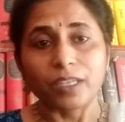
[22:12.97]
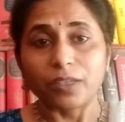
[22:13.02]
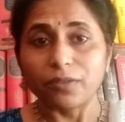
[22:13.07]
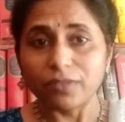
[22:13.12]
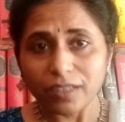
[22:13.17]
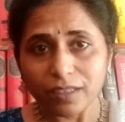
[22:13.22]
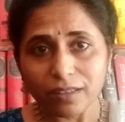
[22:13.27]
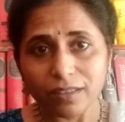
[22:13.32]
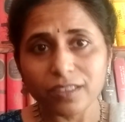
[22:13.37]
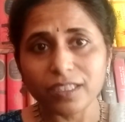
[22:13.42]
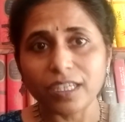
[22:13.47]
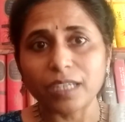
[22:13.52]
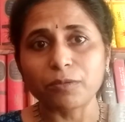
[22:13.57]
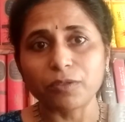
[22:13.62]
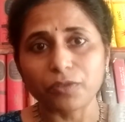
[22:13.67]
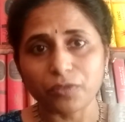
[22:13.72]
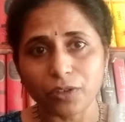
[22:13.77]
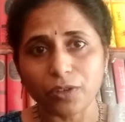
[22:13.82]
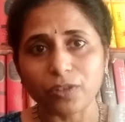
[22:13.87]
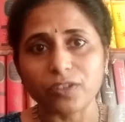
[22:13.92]
Even at the
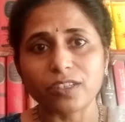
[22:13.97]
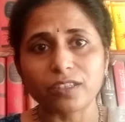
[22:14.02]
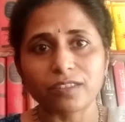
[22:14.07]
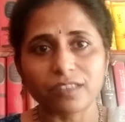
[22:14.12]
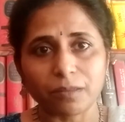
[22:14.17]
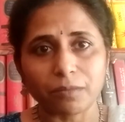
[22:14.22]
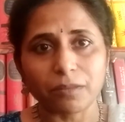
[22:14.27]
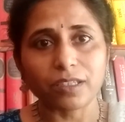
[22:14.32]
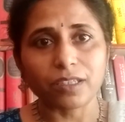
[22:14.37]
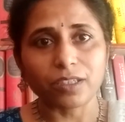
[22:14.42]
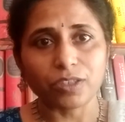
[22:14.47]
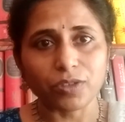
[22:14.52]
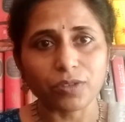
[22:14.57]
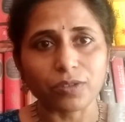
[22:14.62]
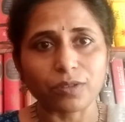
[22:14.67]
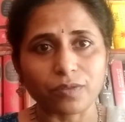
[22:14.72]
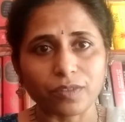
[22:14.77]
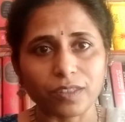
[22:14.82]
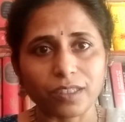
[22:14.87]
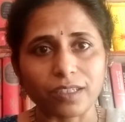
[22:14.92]
time of
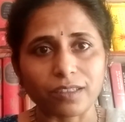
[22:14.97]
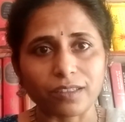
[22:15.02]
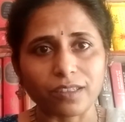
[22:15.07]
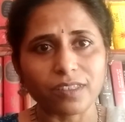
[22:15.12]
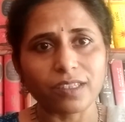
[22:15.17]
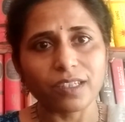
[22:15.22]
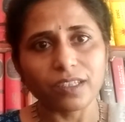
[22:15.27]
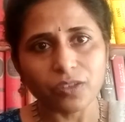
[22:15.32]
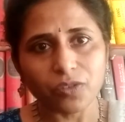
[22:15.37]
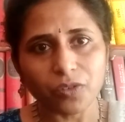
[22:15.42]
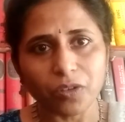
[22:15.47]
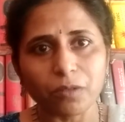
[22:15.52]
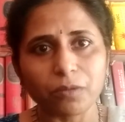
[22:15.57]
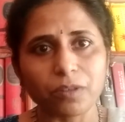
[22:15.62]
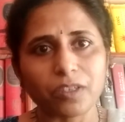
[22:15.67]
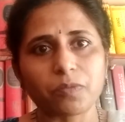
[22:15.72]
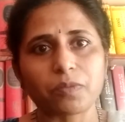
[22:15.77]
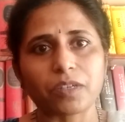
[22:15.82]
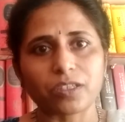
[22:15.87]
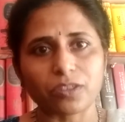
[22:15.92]
cross-examination of the other side, it's
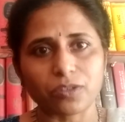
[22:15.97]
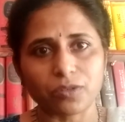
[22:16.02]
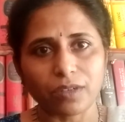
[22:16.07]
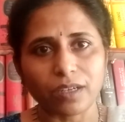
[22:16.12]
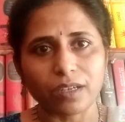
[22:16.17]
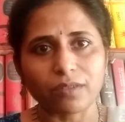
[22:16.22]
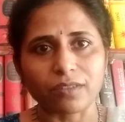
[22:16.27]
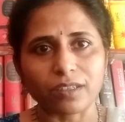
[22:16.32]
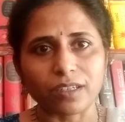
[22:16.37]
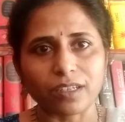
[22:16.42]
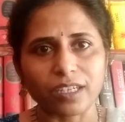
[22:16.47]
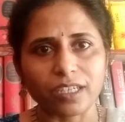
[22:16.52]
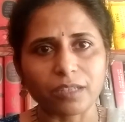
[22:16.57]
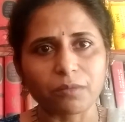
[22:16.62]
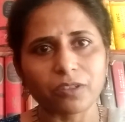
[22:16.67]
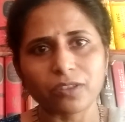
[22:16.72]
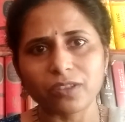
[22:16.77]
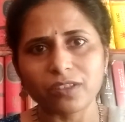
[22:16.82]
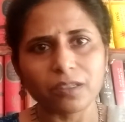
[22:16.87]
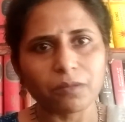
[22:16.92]
always better to have the
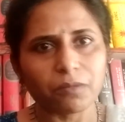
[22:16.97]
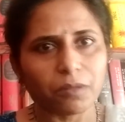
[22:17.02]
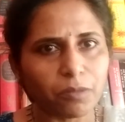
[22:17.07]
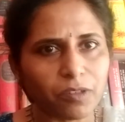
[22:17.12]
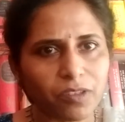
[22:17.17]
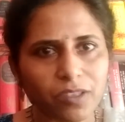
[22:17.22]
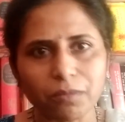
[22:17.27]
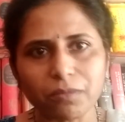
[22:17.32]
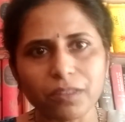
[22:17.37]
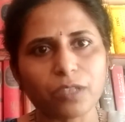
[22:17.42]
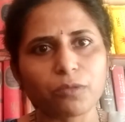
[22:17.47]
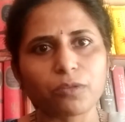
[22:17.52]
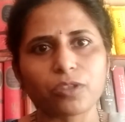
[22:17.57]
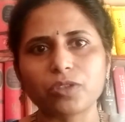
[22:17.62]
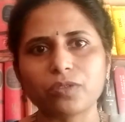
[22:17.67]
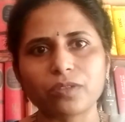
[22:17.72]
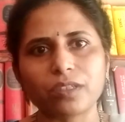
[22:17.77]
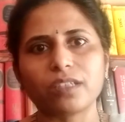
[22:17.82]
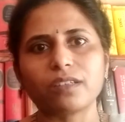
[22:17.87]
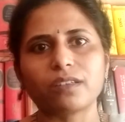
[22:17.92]
client because there may be something
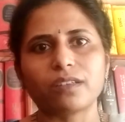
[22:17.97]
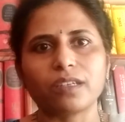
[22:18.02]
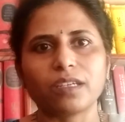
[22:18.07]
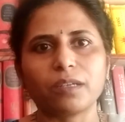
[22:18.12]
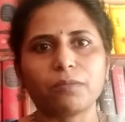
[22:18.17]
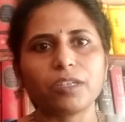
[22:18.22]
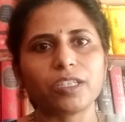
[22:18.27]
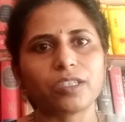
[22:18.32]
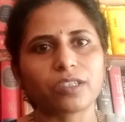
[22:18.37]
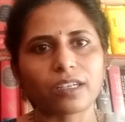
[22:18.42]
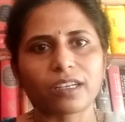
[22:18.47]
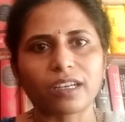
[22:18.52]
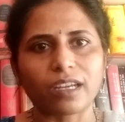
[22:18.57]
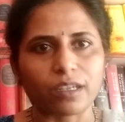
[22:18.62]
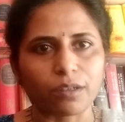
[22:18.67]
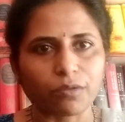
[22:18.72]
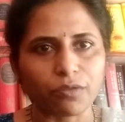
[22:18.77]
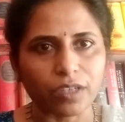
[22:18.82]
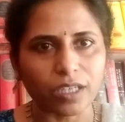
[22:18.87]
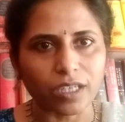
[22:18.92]
which you need immediate
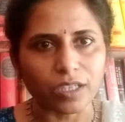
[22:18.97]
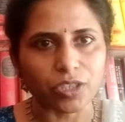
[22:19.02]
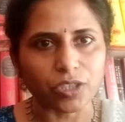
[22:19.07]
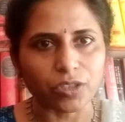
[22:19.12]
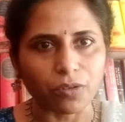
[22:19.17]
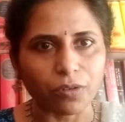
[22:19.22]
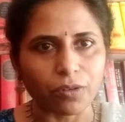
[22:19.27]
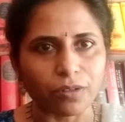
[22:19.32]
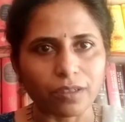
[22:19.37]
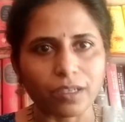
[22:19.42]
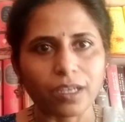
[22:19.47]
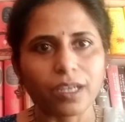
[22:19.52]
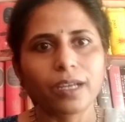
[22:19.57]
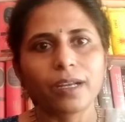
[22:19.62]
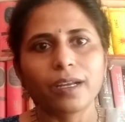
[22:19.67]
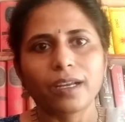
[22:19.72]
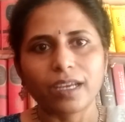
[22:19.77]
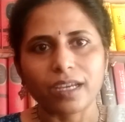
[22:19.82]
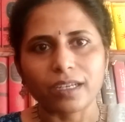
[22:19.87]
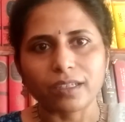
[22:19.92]
clarification on,
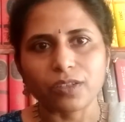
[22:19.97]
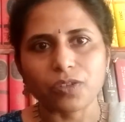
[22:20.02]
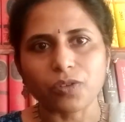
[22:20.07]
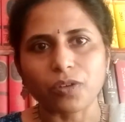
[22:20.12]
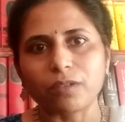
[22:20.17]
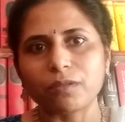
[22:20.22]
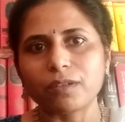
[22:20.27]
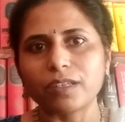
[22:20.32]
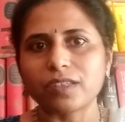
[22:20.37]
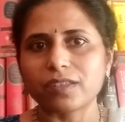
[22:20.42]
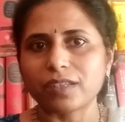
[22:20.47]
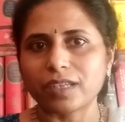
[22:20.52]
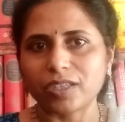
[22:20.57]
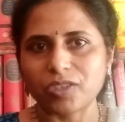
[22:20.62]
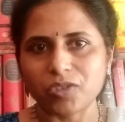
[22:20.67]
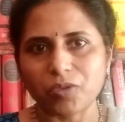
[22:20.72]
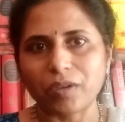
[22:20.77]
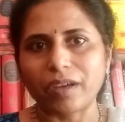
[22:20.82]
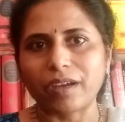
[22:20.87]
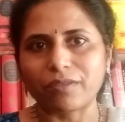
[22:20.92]
and it's always
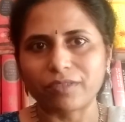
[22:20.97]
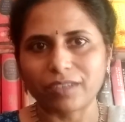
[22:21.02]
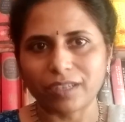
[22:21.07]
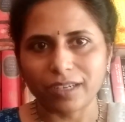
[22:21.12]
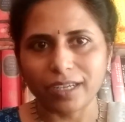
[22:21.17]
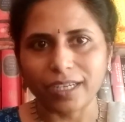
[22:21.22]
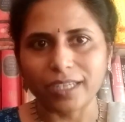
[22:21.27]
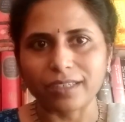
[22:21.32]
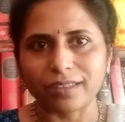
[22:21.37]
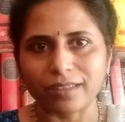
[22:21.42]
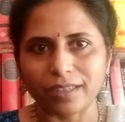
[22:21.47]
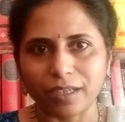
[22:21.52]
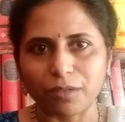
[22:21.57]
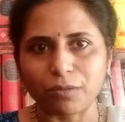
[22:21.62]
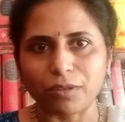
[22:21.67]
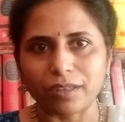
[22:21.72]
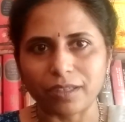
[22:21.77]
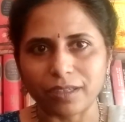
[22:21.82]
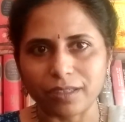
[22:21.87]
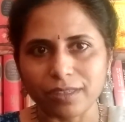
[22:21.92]
nice to have the client
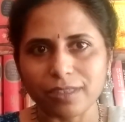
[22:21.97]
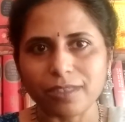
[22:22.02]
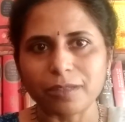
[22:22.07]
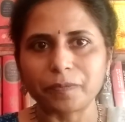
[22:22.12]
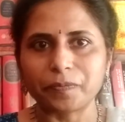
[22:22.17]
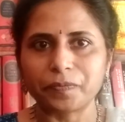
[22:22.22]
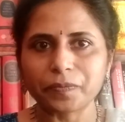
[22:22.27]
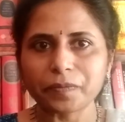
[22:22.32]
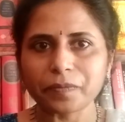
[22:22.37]
there with us.